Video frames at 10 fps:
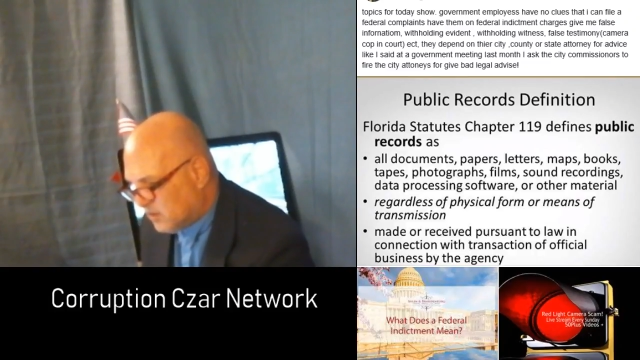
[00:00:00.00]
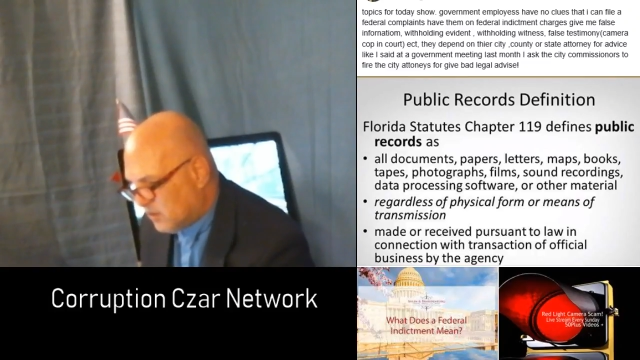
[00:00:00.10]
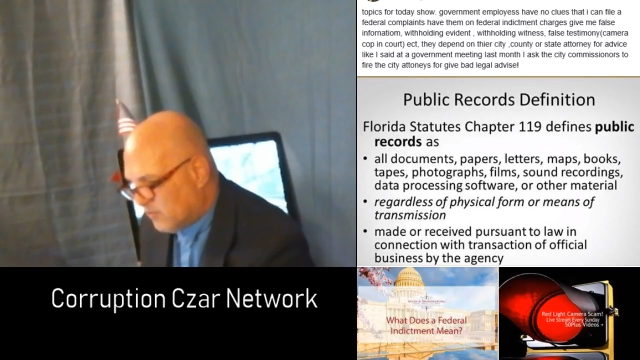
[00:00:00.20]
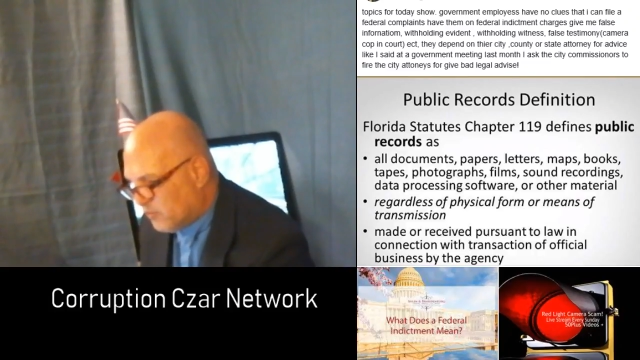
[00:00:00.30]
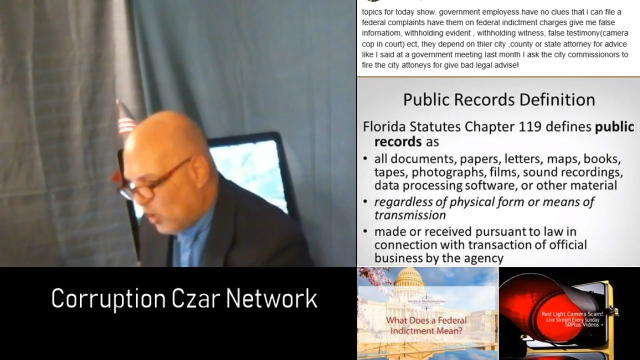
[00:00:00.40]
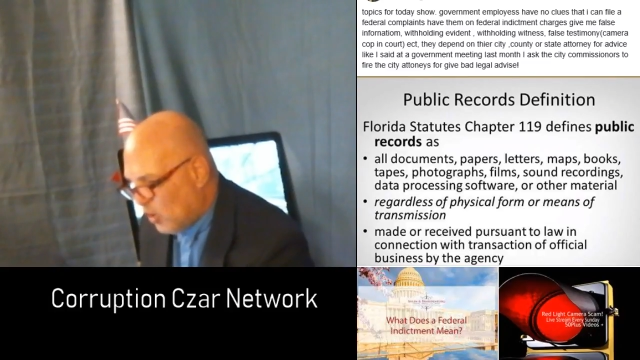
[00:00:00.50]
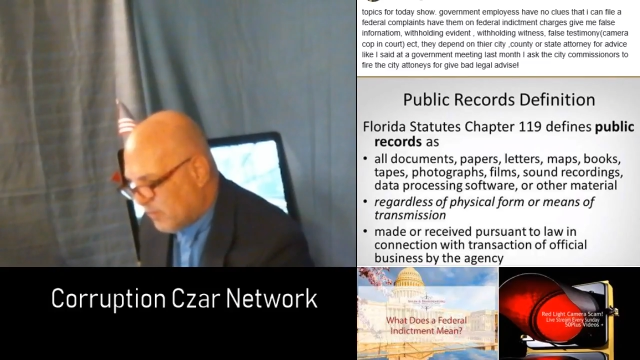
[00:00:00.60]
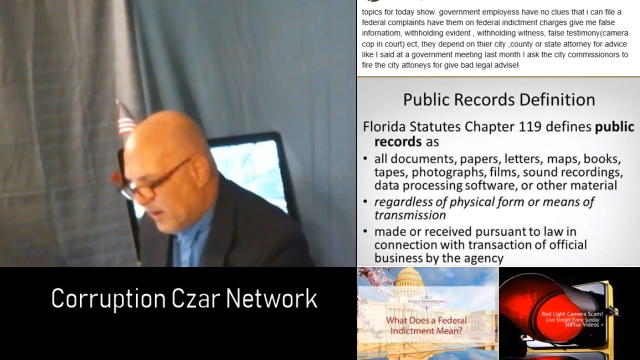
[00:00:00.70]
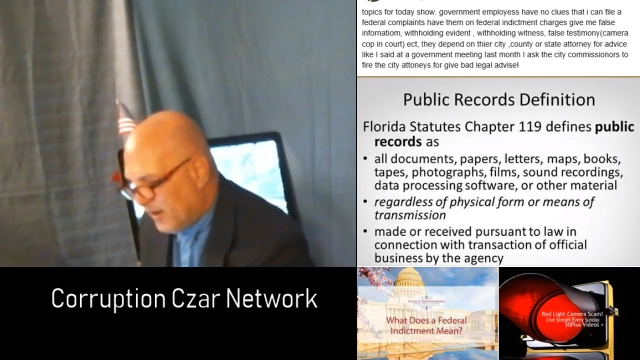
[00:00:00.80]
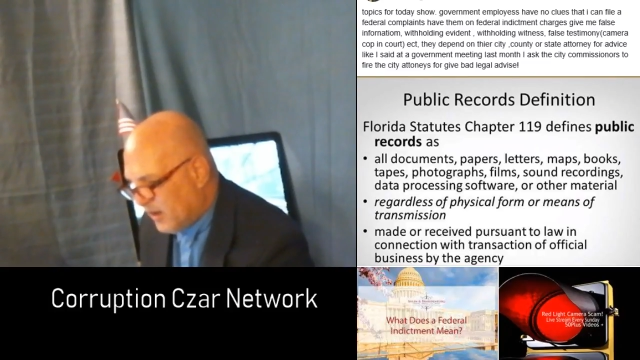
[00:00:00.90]

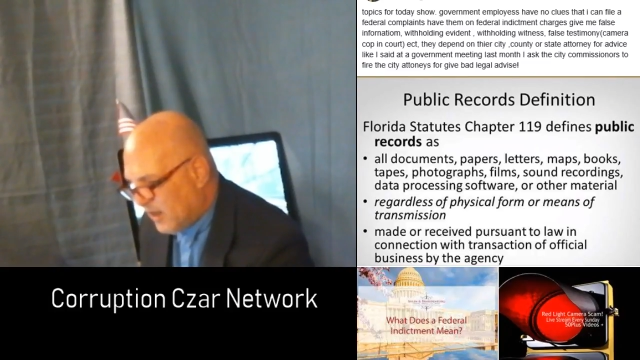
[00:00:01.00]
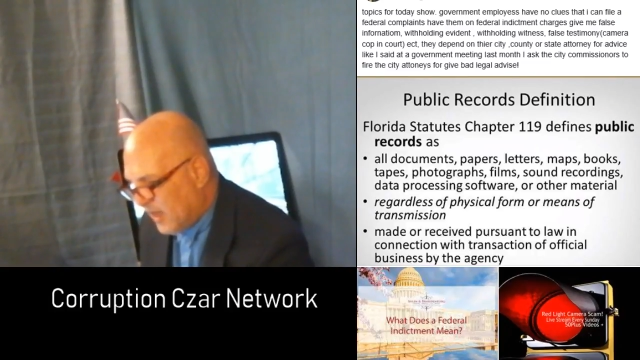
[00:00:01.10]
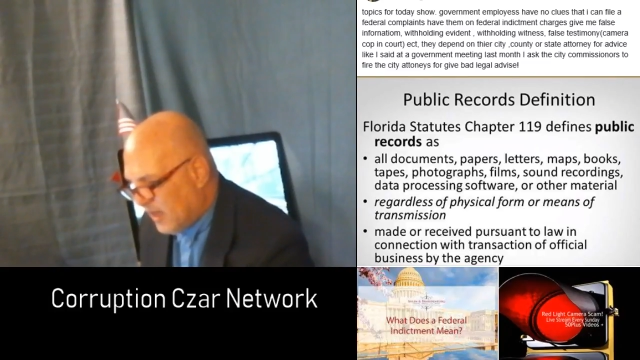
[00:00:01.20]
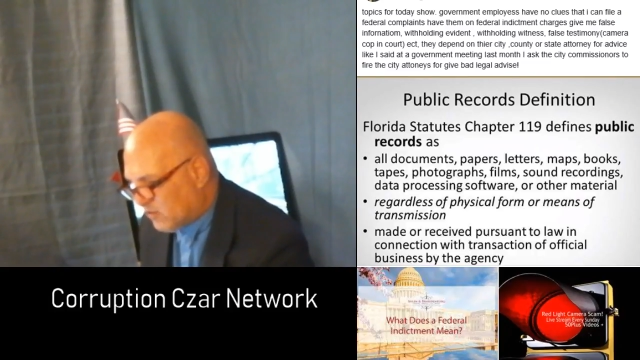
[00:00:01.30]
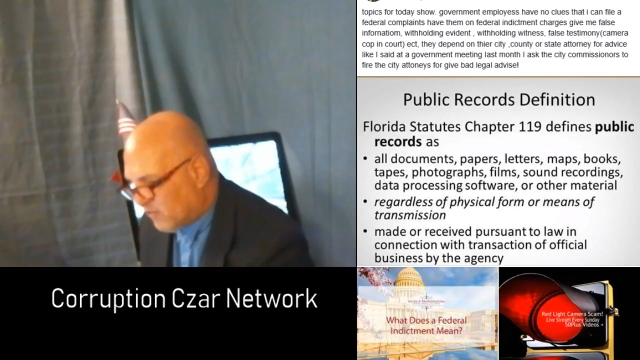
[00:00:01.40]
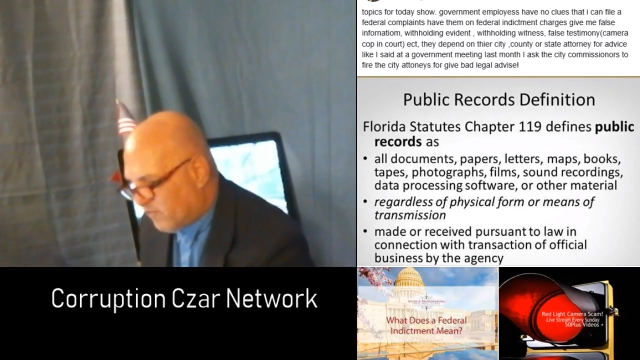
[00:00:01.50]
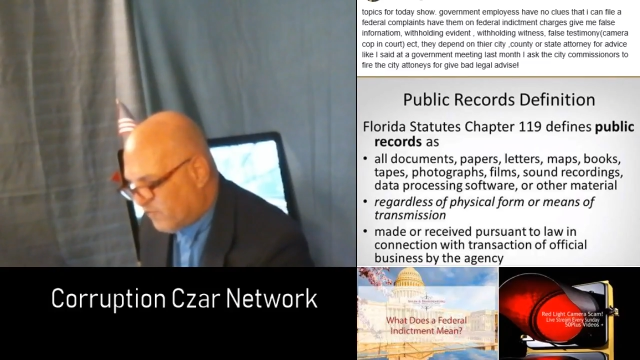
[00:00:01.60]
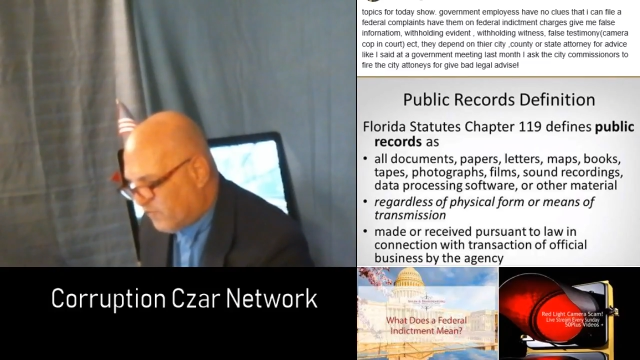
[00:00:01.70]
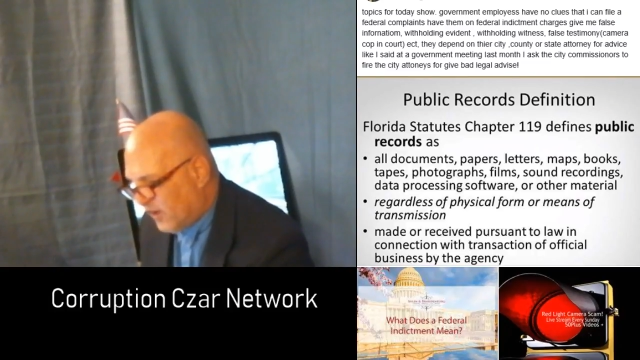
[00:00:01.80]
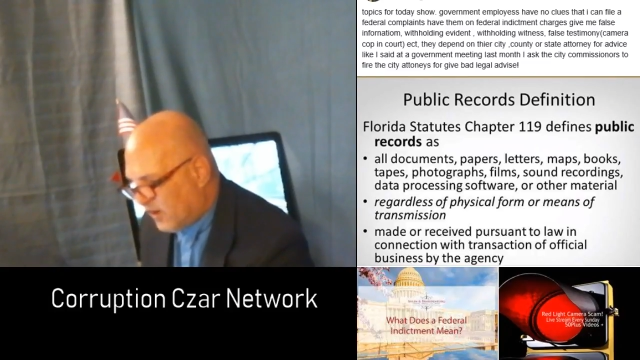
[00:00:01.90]
Nobody allowed to
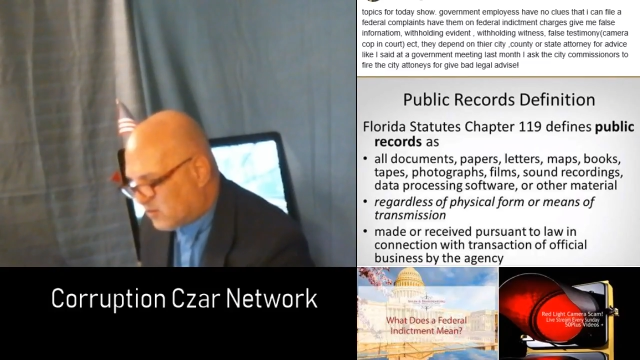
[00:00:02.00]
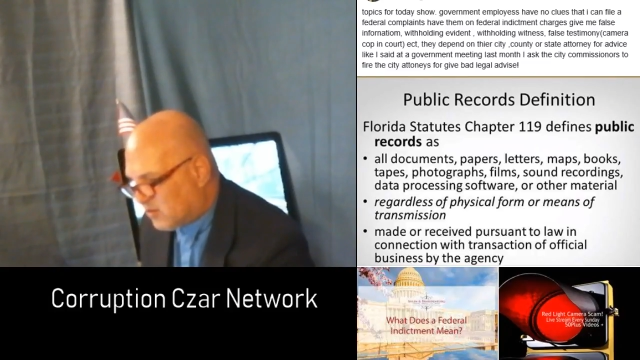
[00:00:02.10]
fix